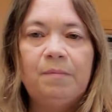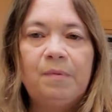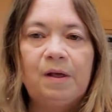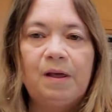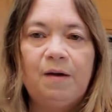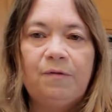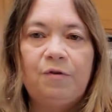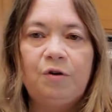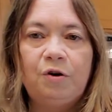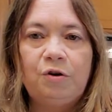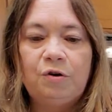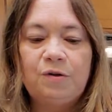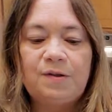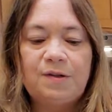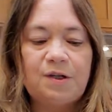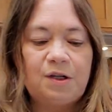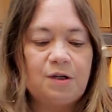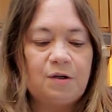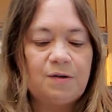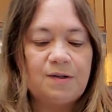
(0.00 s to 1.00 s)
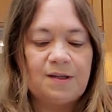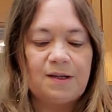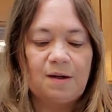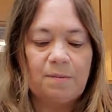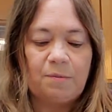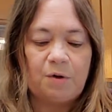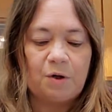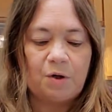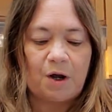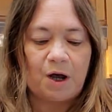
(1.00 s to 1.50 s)
If you're used to using
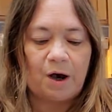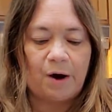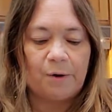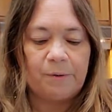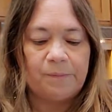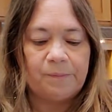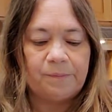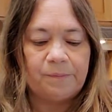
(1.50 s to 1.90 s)
them, you know.